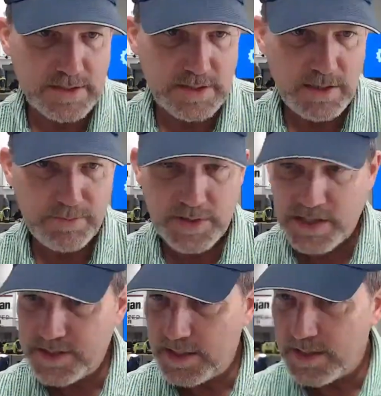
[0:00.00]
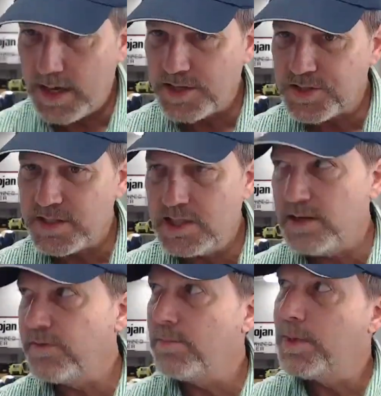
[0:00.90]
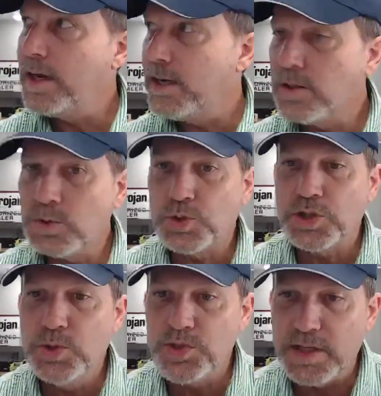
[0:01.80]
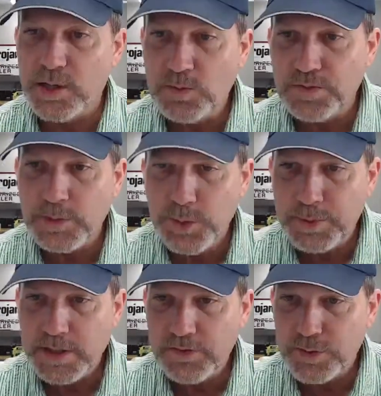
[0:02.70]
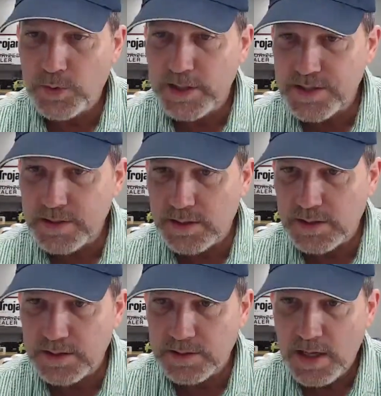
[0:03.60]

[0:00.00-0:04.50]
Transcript: Yep, that's it. I'll see everybody on Tuesday. Hopefully, we'll be giving away uh,